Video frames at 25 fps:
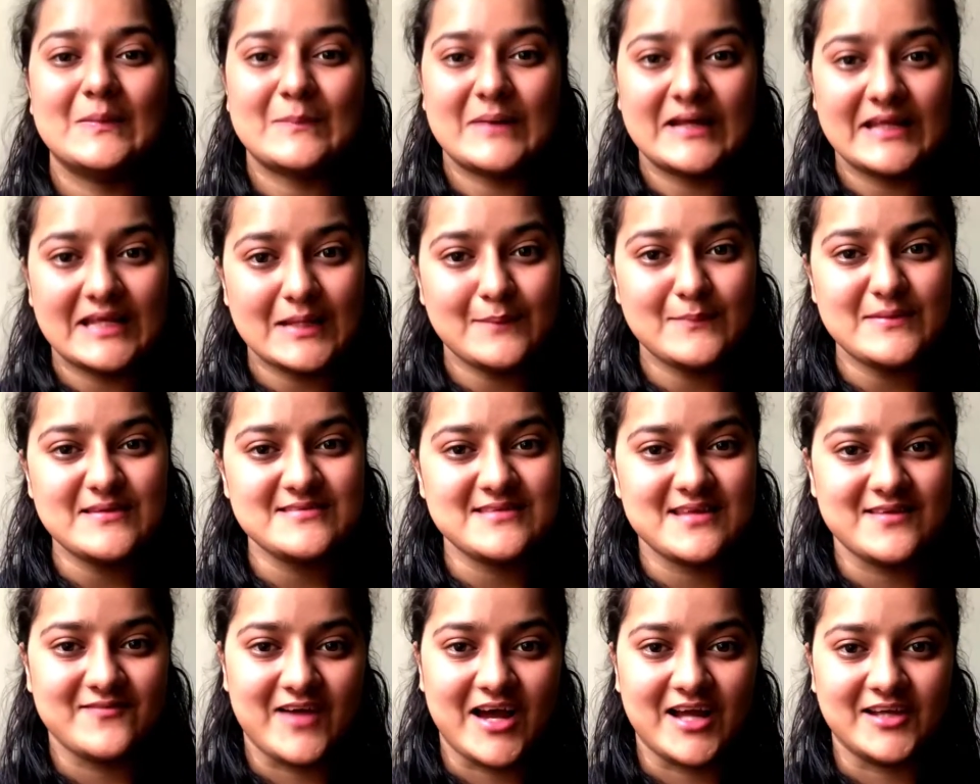name is
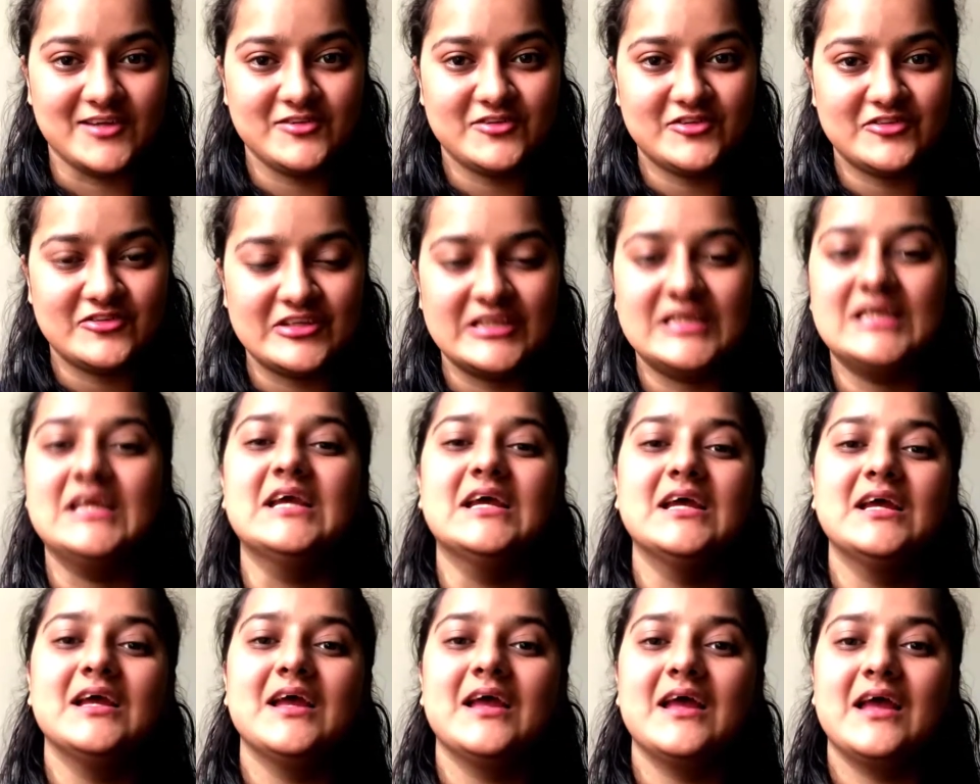Devanshi
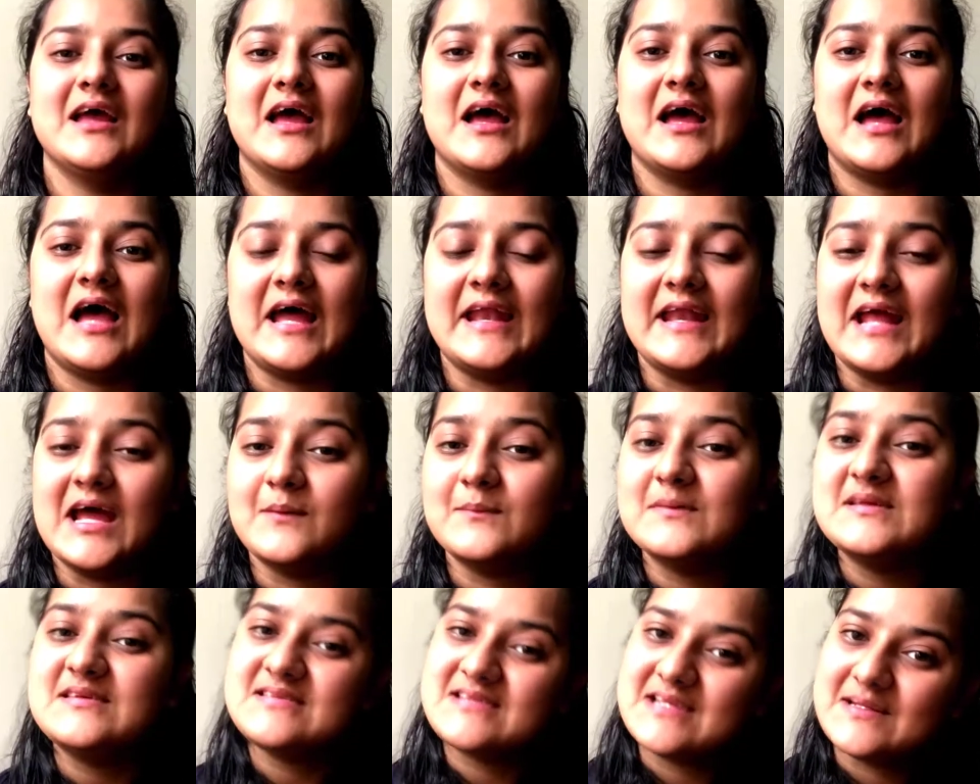and
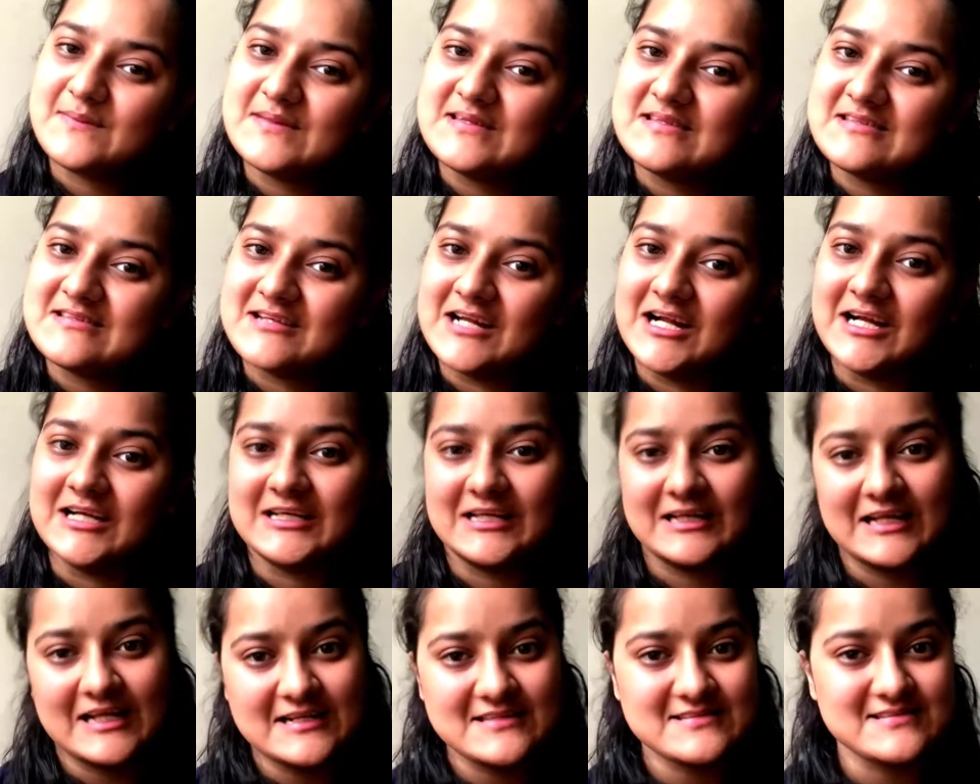I'm a STEM
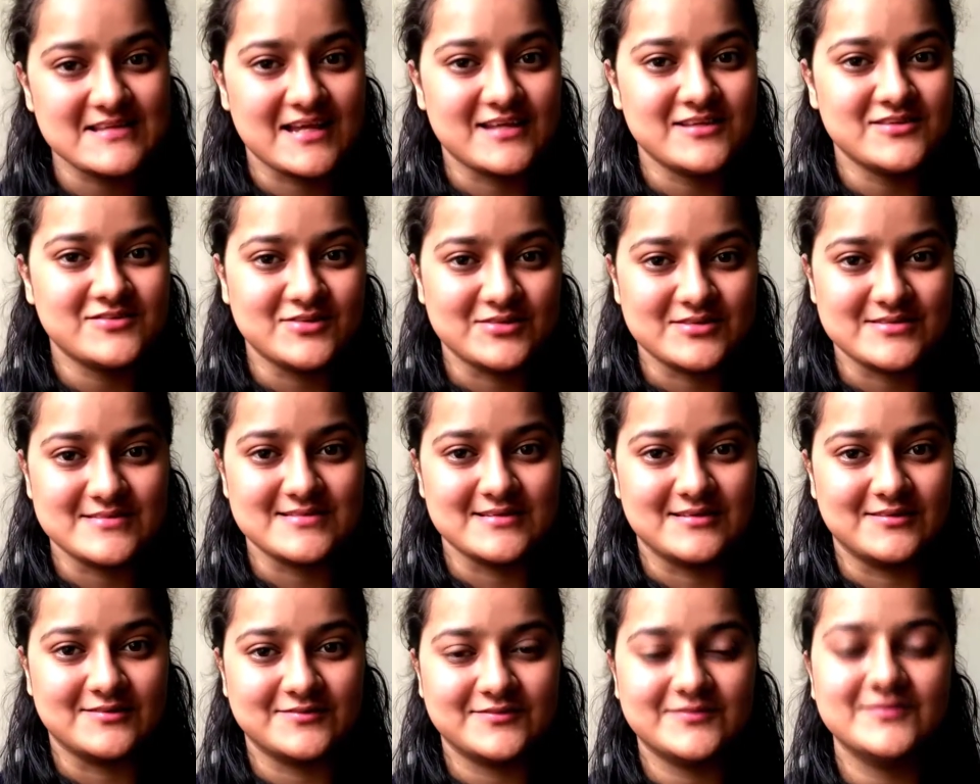instructor at
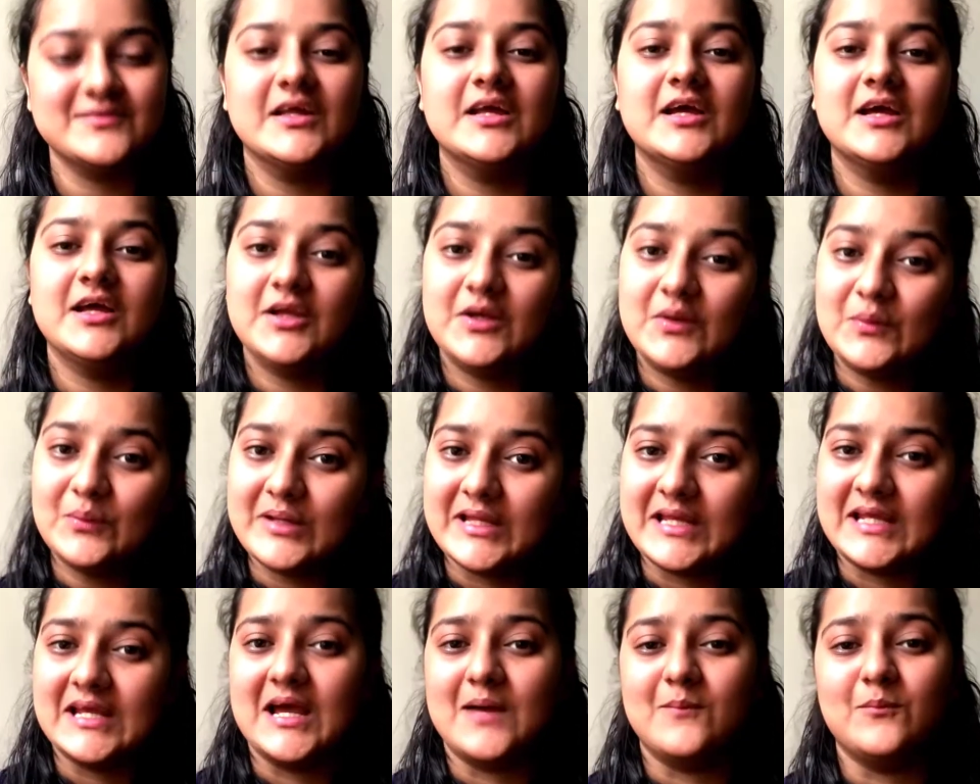ScienceUtsav.
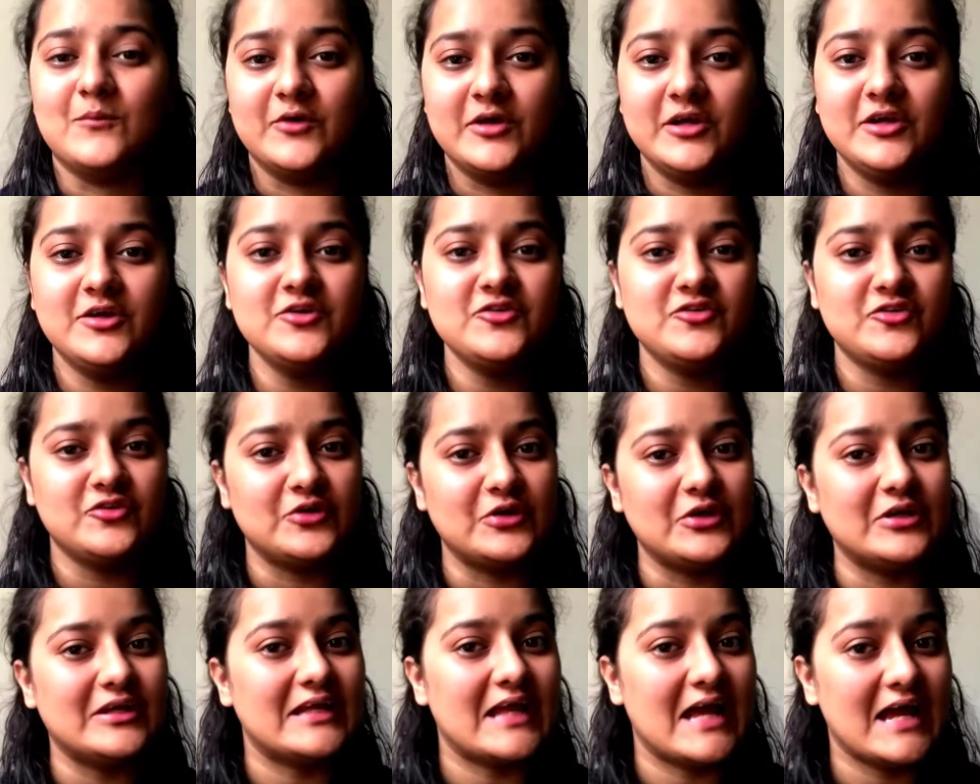Today I'm going to show
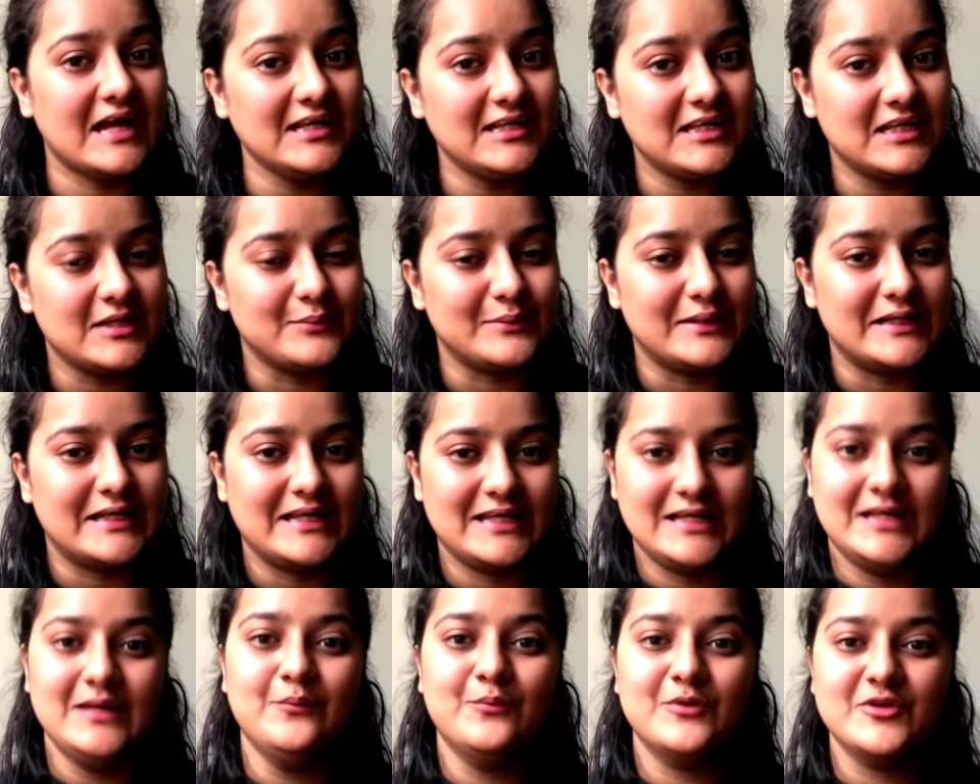you an
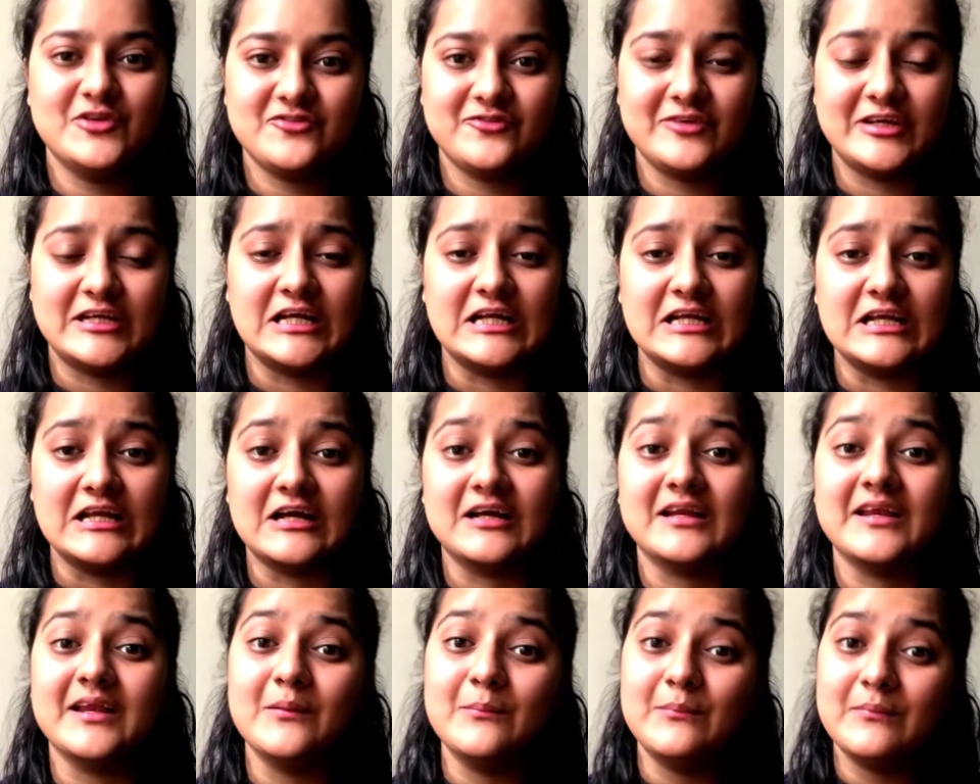activity which we
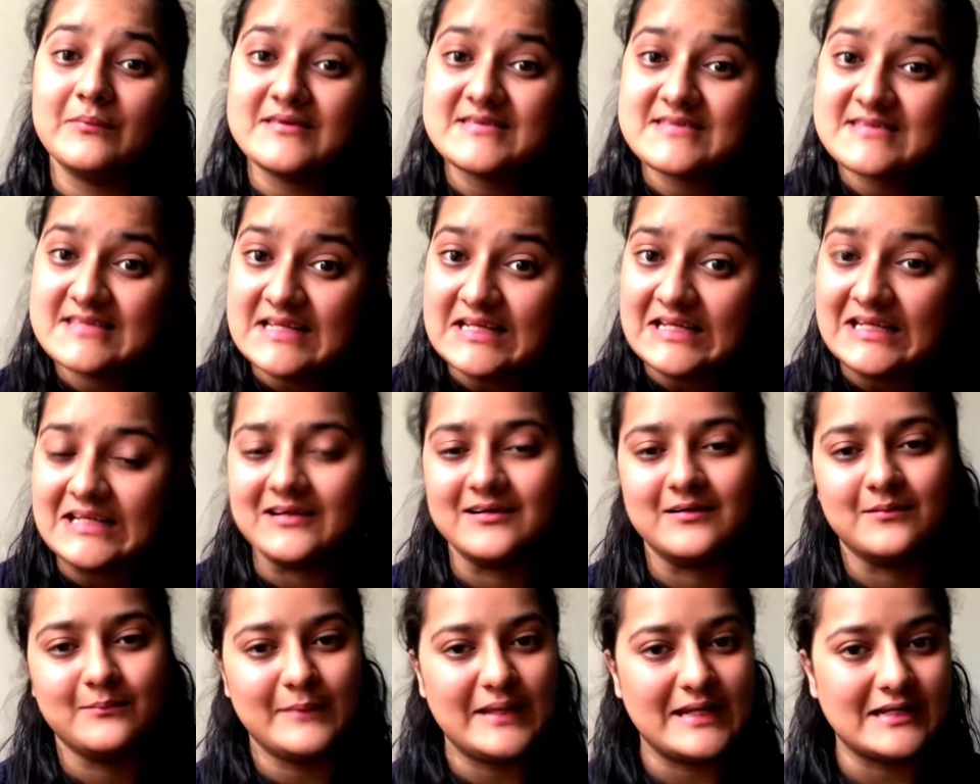conduct in
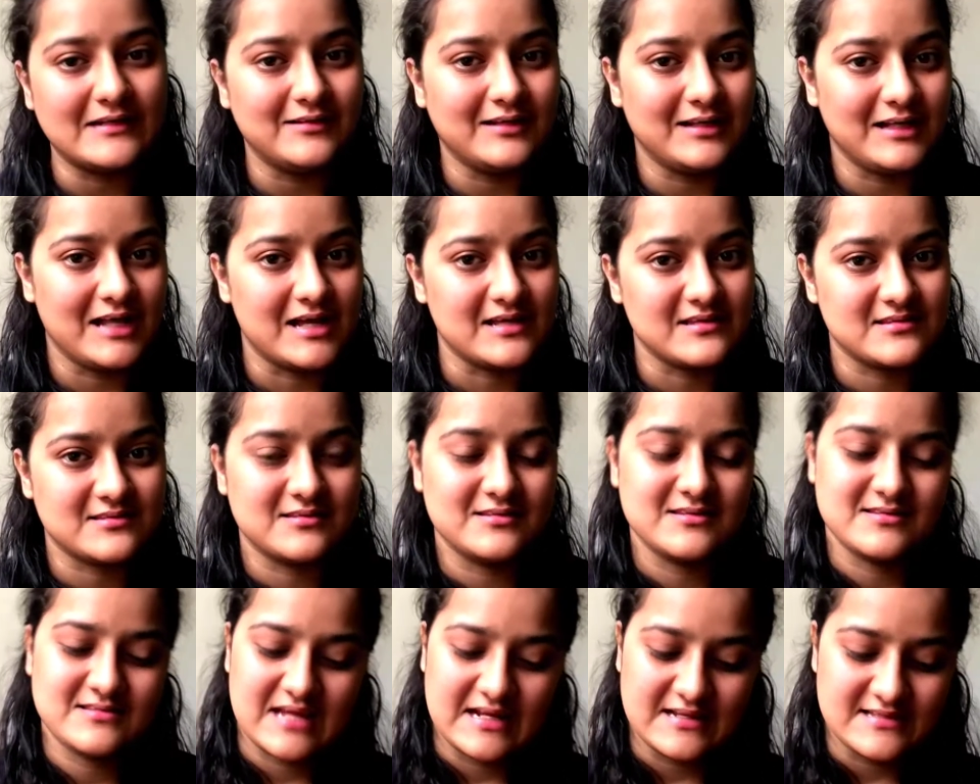senior maker
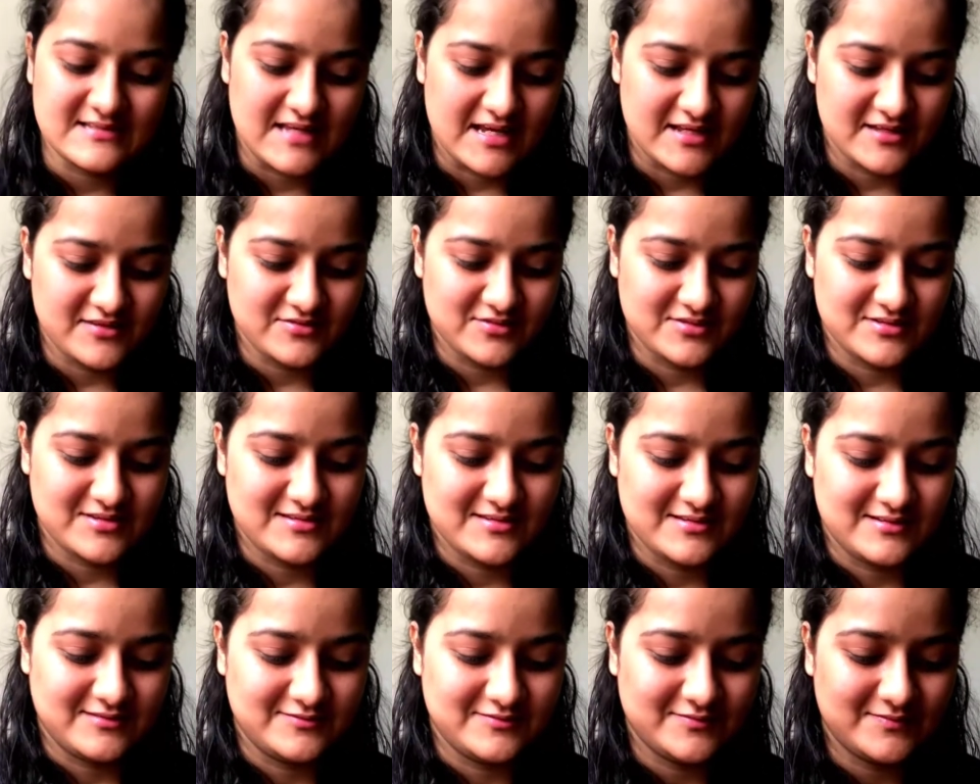classes at
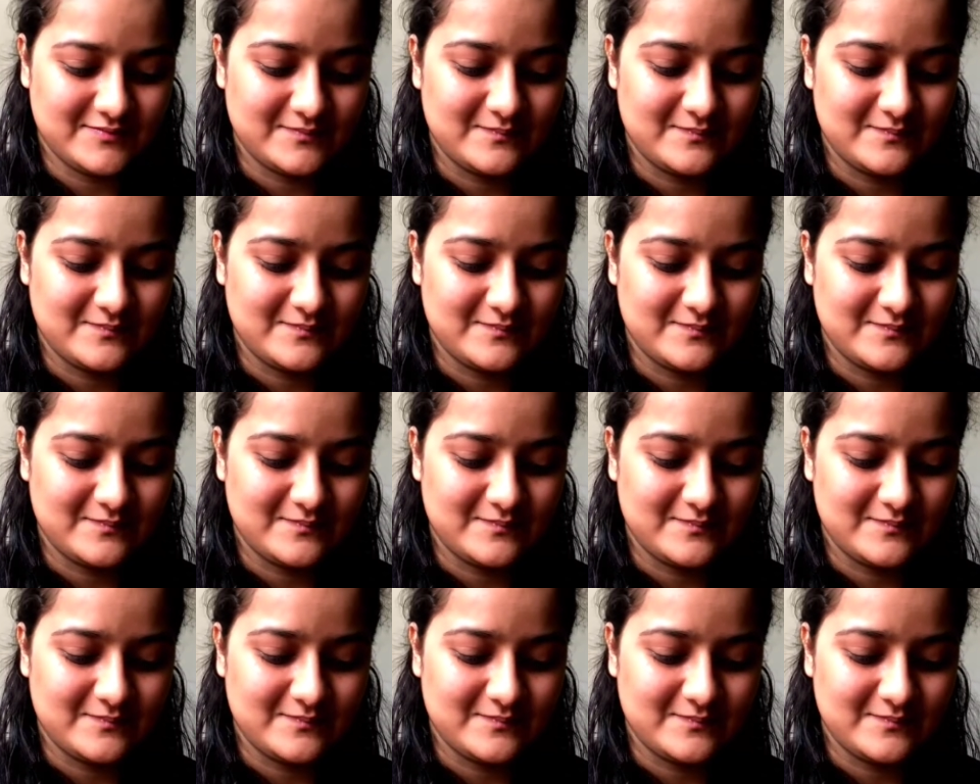ScienceUtsav.